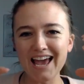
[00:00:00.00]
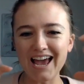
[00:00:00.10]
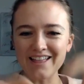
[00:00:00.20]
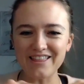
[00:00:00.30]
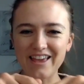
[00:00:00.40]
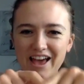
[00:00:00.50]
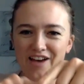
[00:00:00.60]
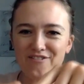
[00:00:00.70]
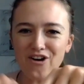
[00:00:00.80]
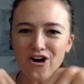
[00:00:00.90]
and they
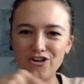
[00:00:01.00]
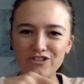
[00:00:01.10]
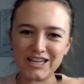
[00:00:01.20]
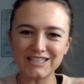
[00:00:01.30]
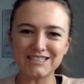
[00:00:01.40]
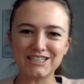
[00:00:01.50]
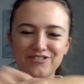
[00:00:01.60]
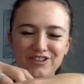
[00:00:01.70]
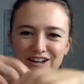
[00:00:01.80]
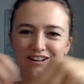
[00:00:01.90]
have all these
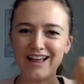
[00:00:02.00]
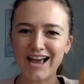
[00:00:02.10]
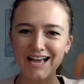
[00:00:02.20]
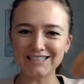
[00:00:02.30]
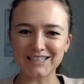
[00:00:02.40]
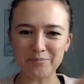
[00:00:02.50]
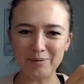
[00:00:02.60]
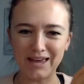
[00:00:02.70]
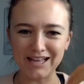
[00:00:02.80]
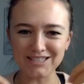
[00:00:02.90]
different elastic
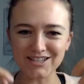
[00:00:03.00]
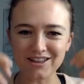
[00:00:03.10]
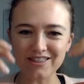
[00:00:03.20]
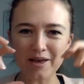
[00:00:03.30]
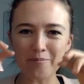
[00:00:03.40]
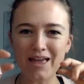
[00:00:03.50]
bands on them.